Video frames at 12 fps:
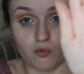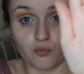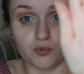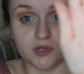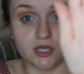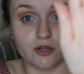
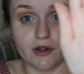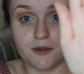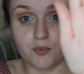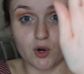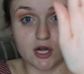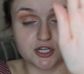Really
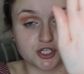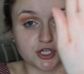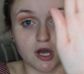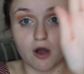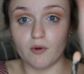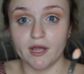great brush to
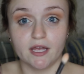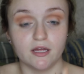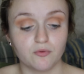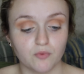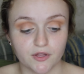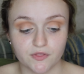go
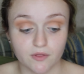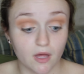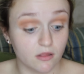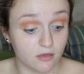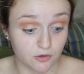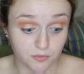in with
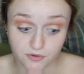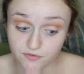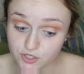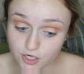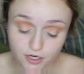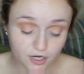a little bit of
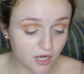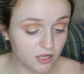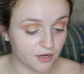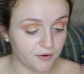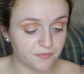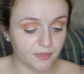a darker
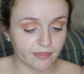color.